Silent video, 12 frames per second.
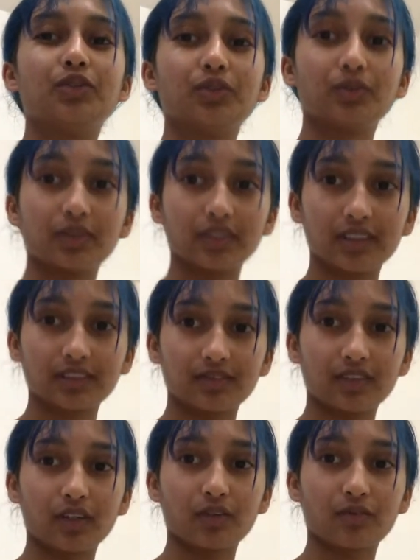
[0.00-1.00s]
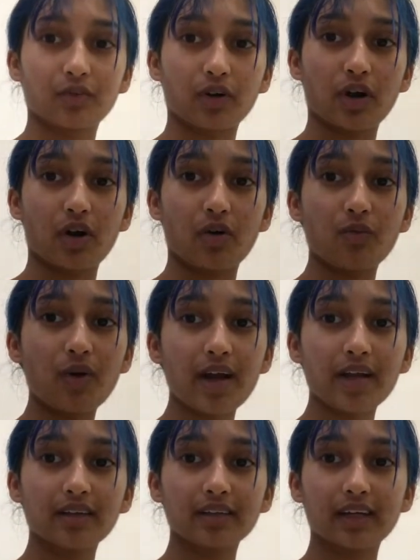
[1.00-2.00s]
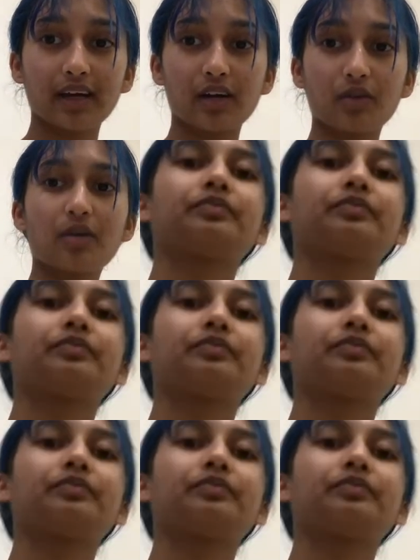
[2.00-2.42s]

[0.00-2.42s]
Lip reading: do this video for a while now.